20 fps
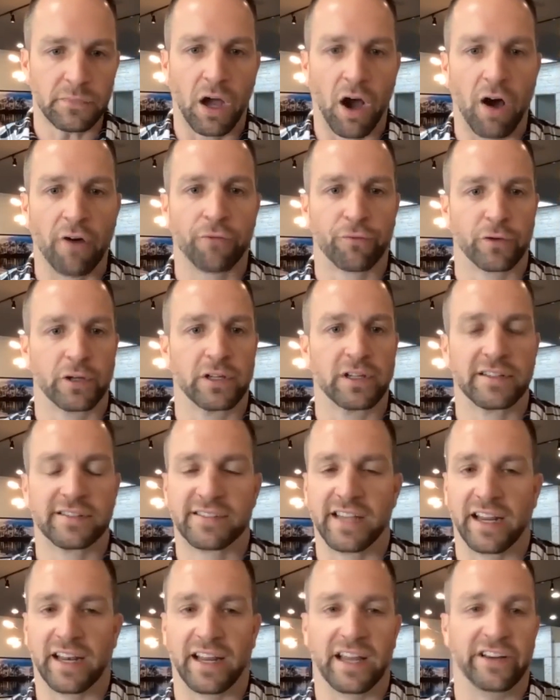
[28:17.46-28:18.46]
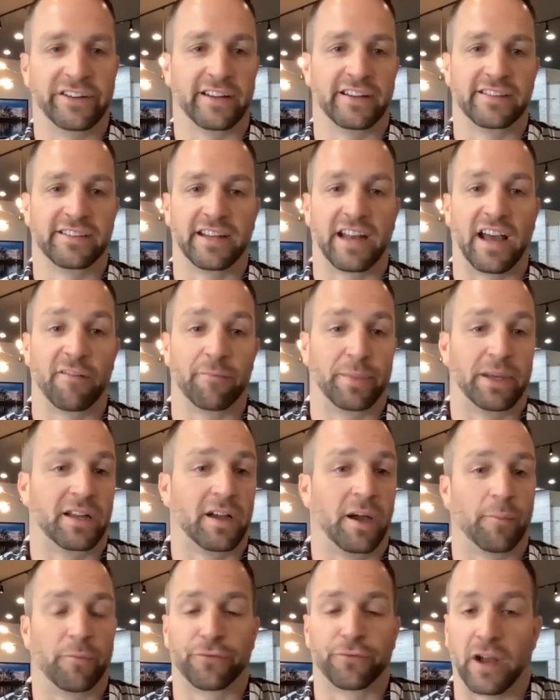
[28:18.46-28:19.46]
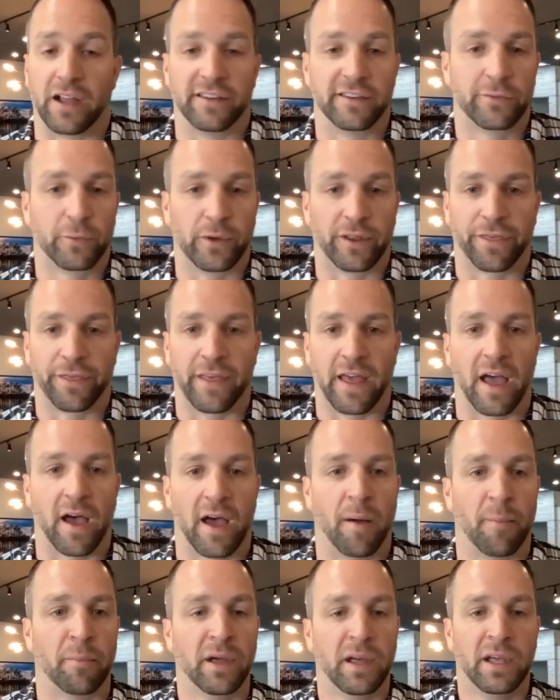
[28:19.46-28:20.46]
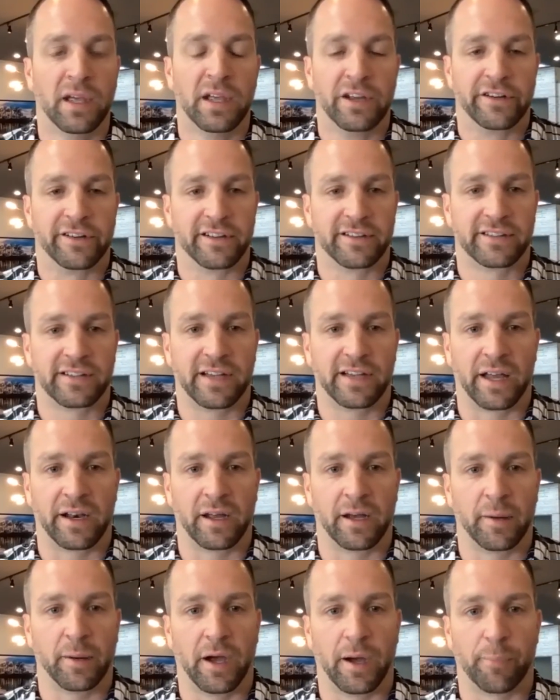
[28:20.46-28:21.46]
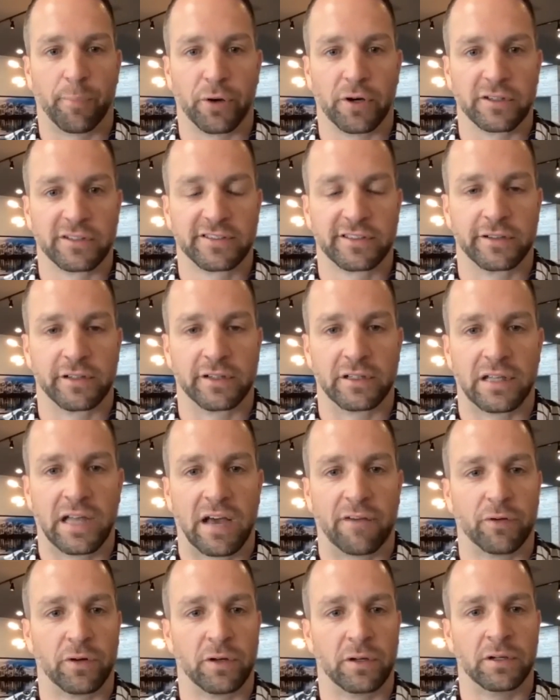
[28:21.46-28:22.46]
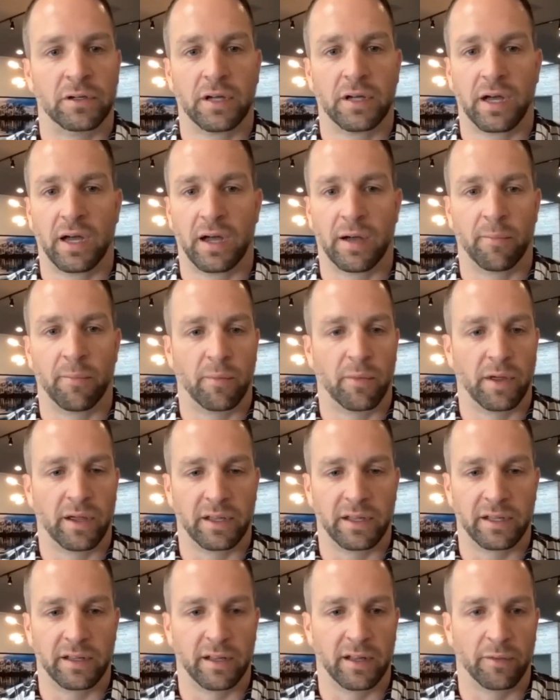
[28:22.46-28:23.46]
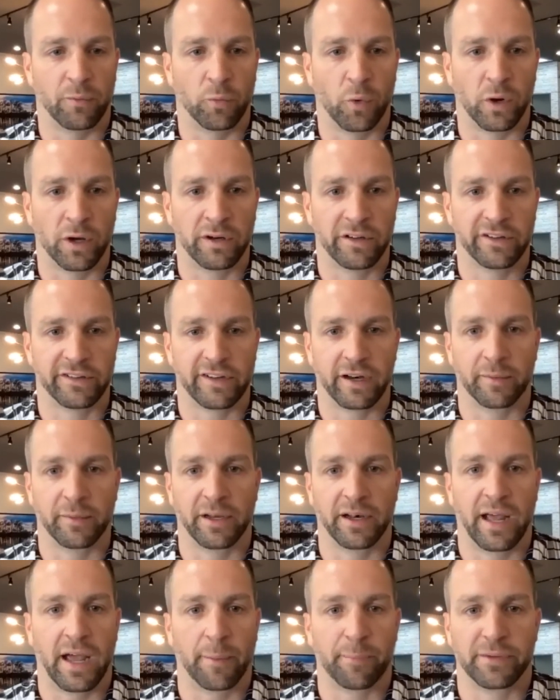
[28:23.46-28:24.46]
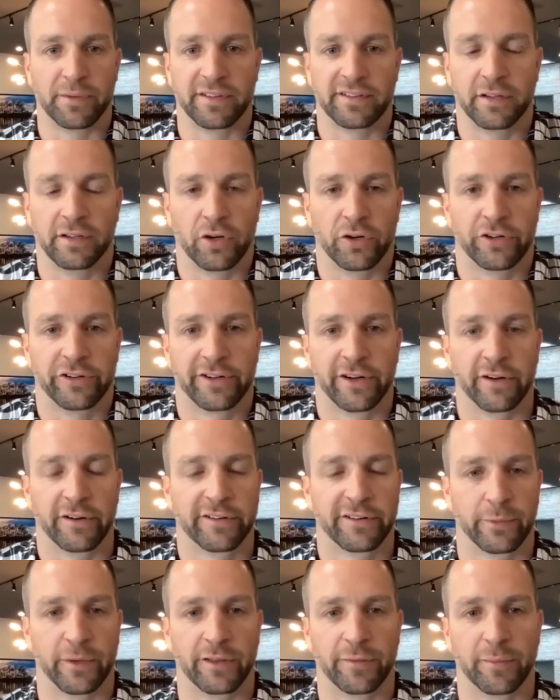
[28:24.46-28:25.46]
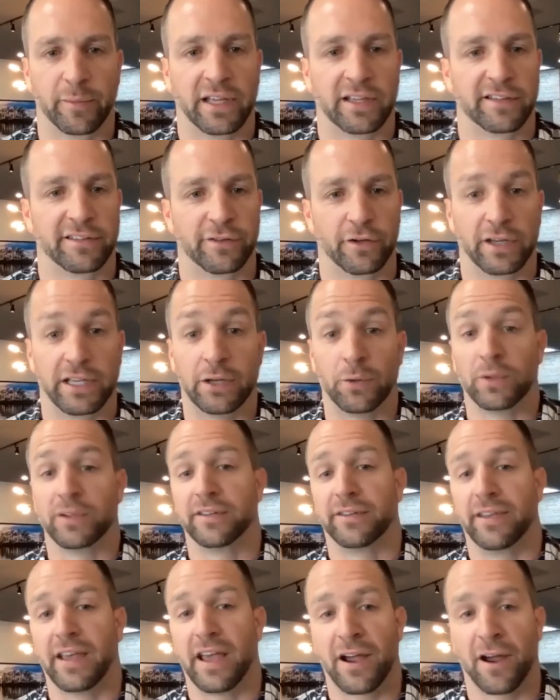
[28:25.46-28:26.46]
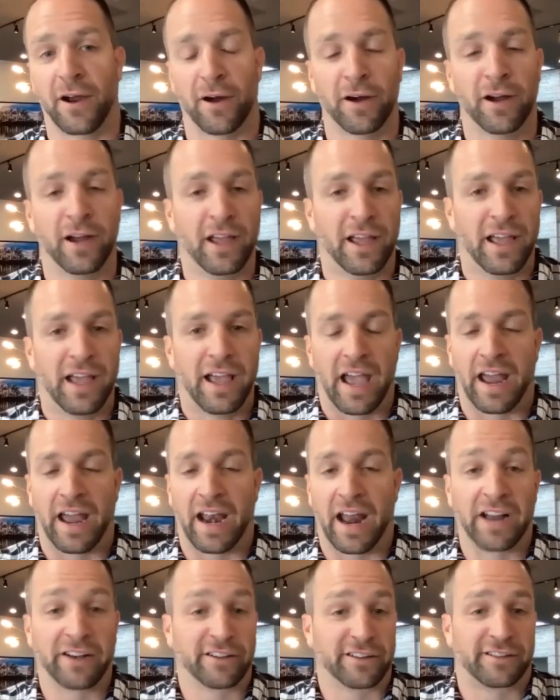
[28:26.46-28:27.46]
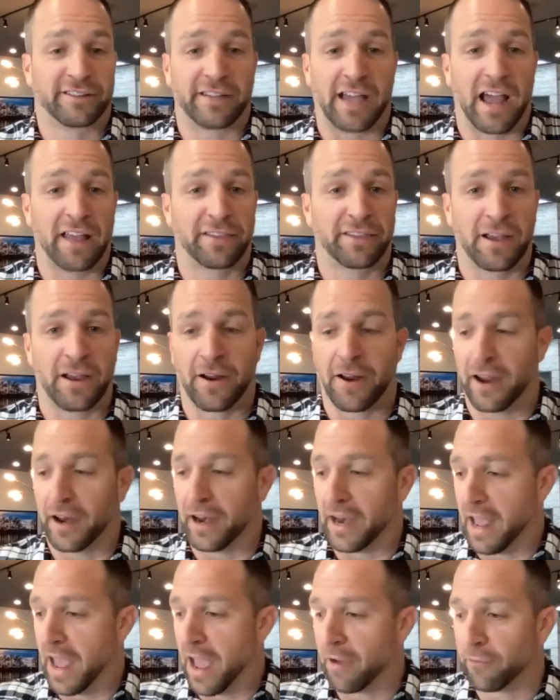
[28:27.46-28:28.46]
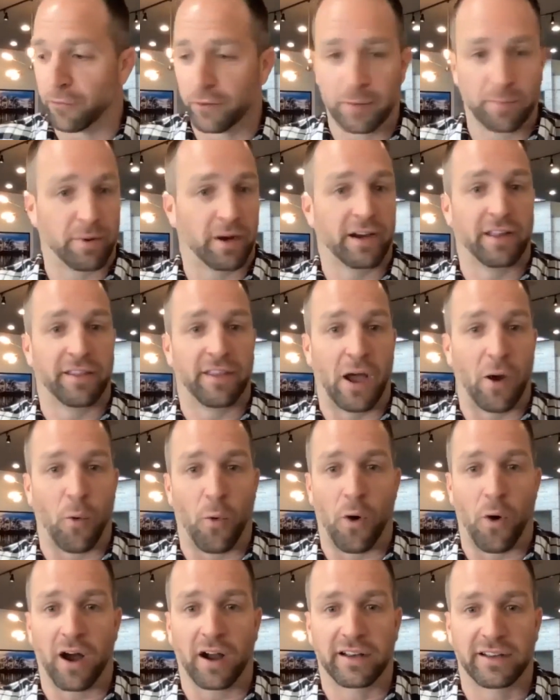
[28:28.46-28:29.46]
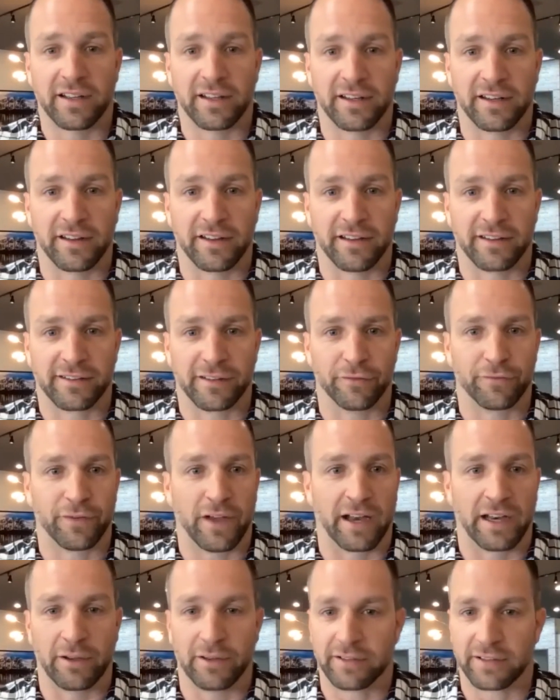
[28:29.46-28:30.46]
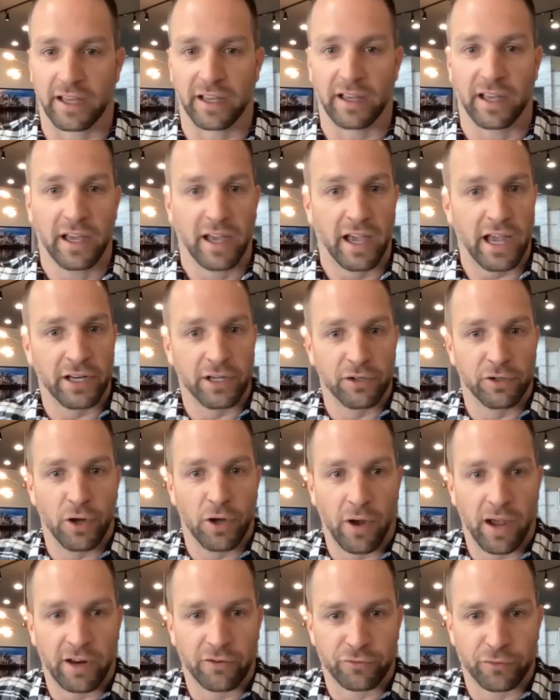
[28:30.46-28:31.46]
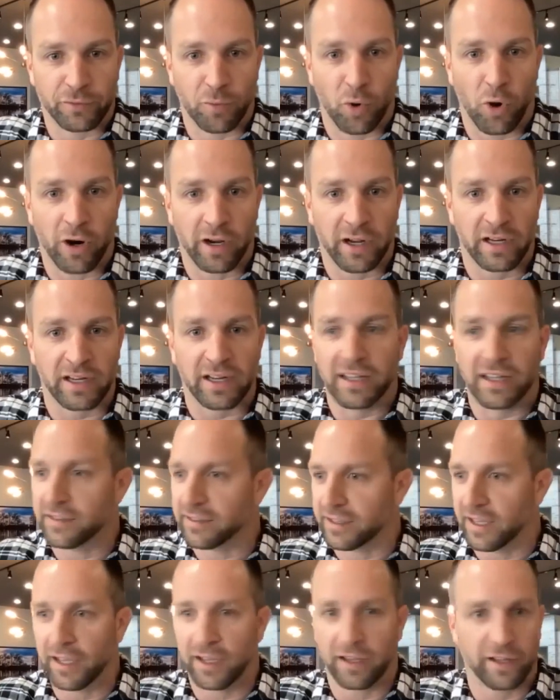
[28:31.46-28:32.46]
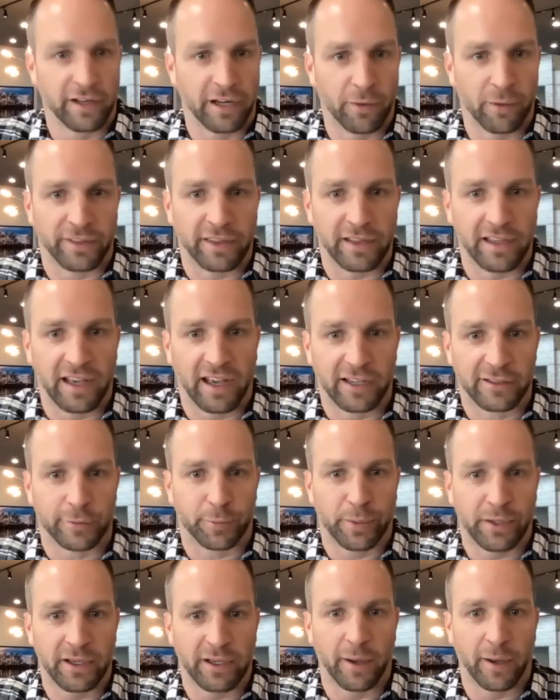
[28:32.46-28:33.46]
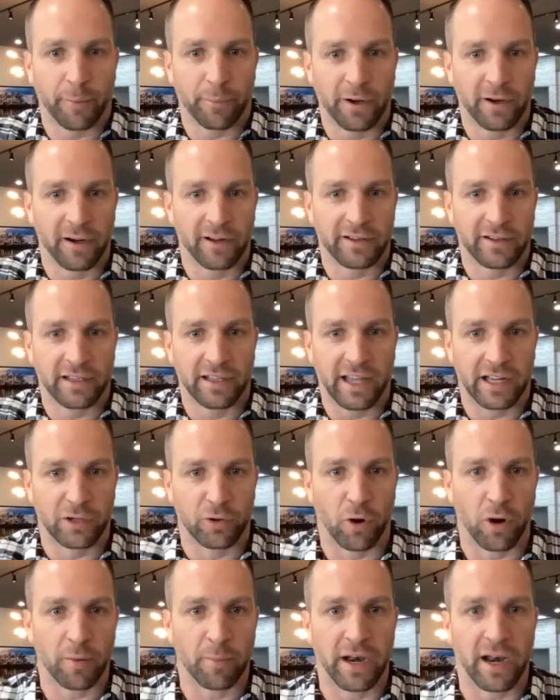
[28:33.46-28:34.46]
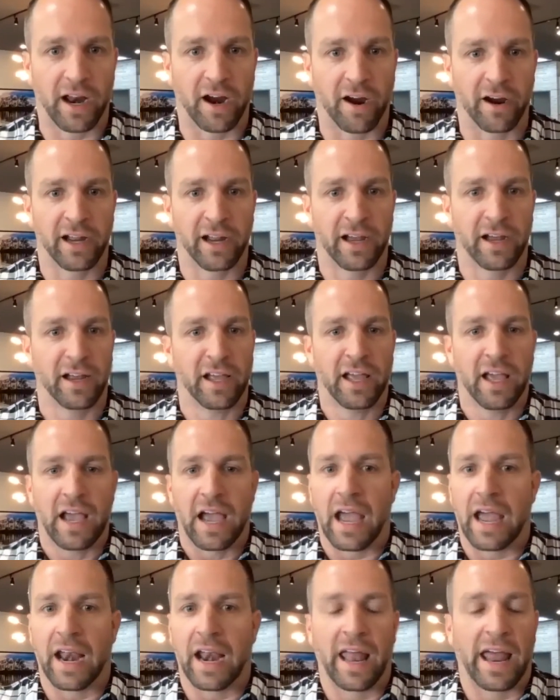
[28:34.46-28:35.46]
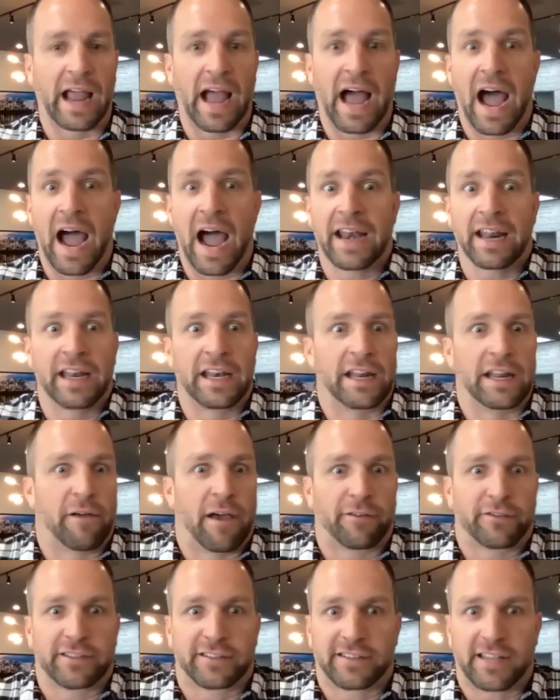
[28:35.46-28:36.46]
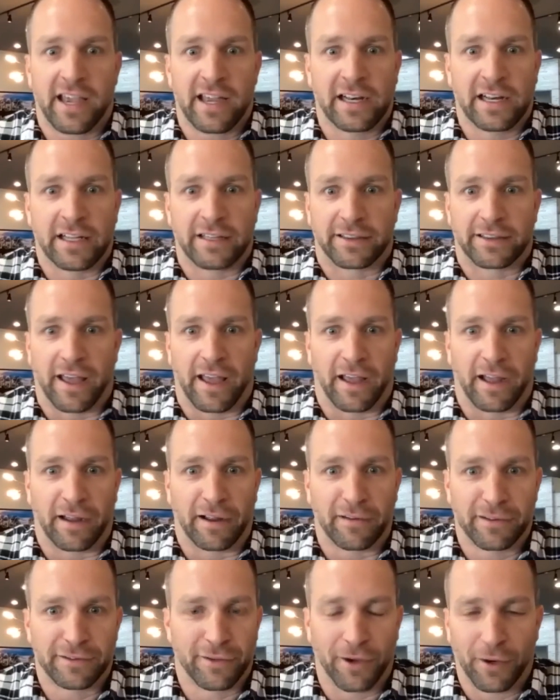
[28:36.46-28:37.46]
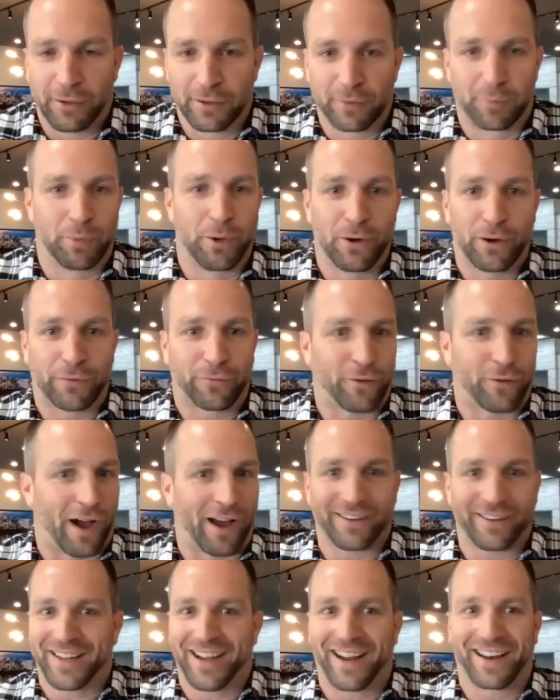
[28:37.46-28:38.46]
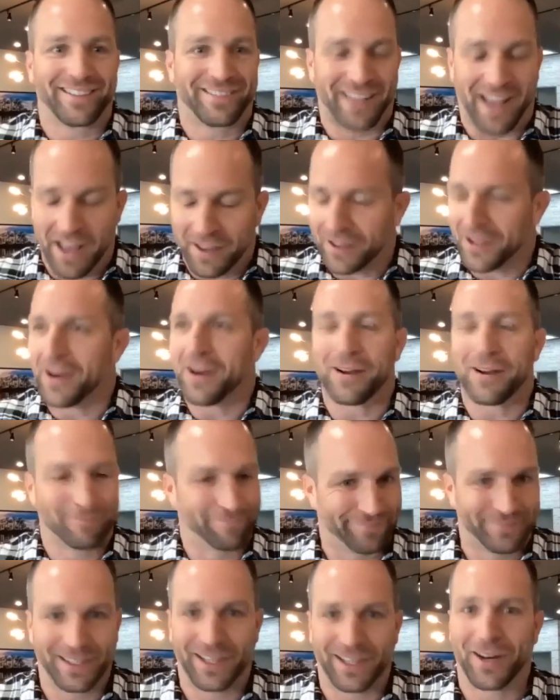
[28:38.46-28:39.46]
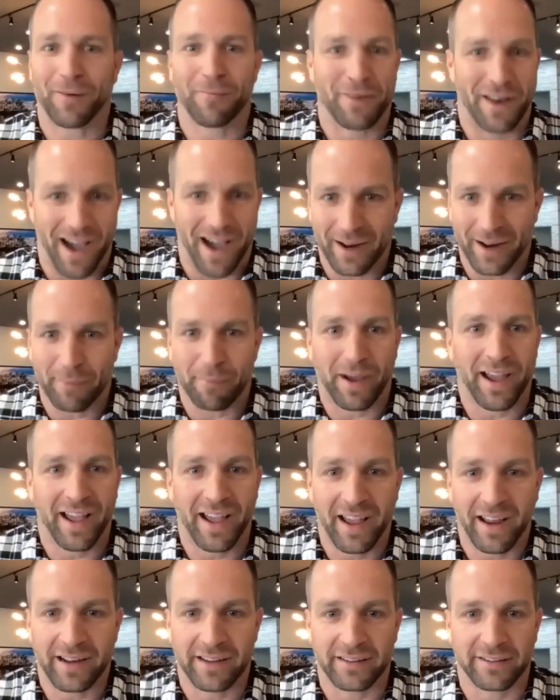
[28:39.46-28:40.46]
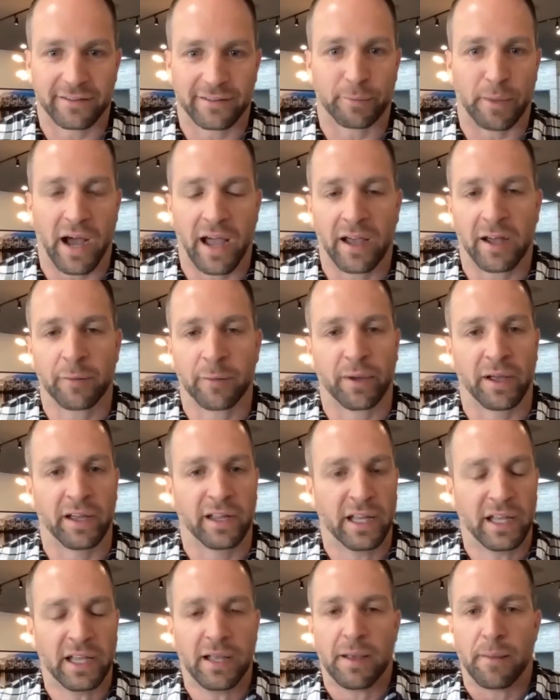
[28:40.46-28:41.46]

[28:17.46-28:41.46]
of real estate agents, and I've become friends with them just on a personal level. And one gentleman happens to go to church with me, and so he was there, and I just sat there, and everybody that walked into this event, he was like, "Hey, do you know Andrew Morgan? He's killing it with eXp up here at the Lake Norman area." And like, I didn't even have to say anything. So it was beautiful. I just kind of sat there and, nodded my head and smiled, but